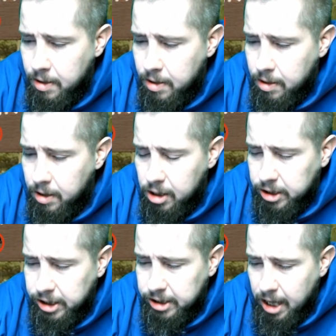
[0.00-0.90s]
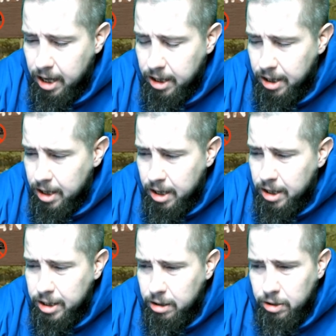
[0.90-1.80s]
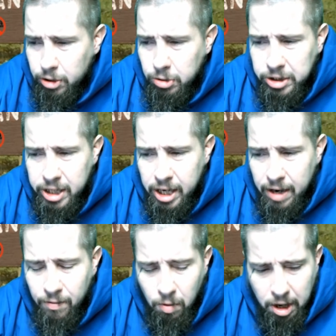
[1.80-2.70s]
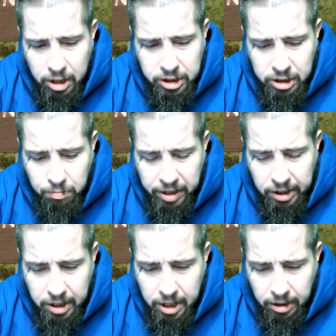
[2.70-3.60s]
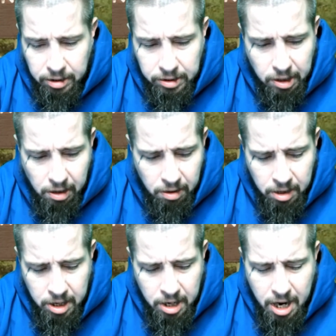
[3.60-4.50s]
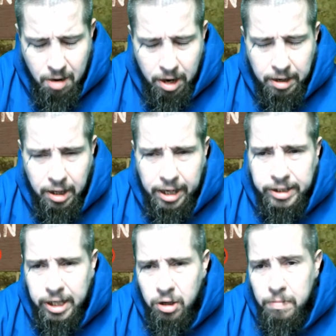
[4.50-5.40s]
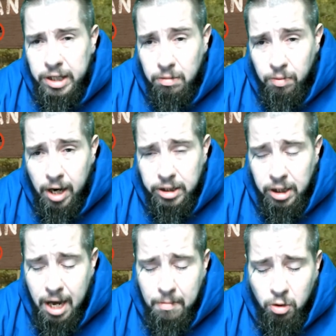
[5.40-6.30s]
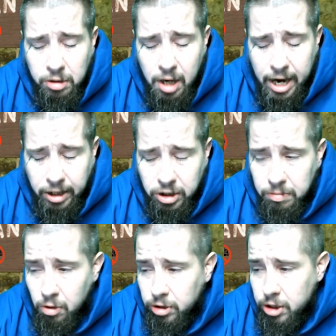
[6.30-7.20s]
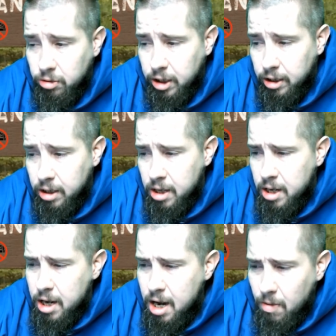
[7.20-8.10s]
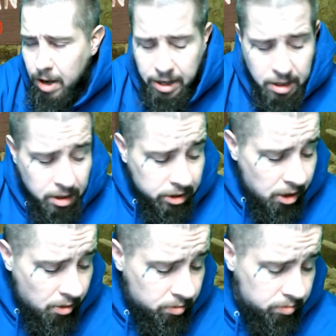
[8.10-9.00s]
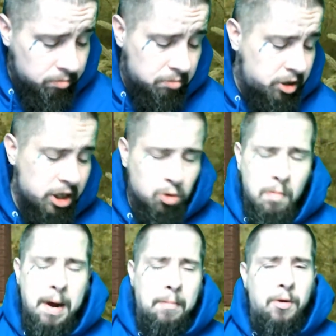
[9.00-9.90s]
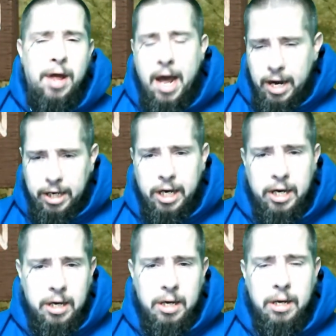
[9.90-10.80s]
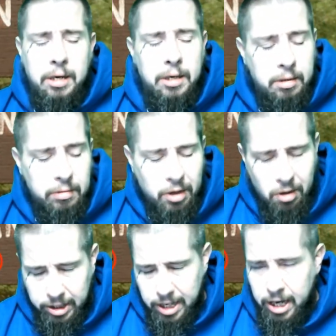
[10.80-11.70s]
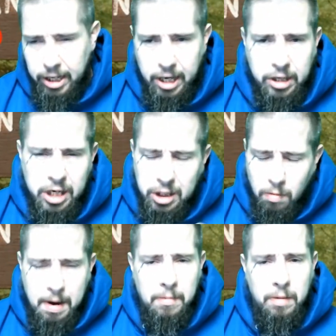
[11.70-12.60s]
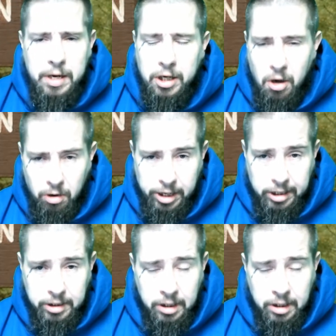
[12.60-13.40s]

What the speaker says: No, because it's not, you see it everywhere. It's this big thing. So, anyway, like I said, you'll be surprised. A lot more hikers smoke than you think. Anyway, so just remember the etiquette. There is etiquette. Just remember to be courteous.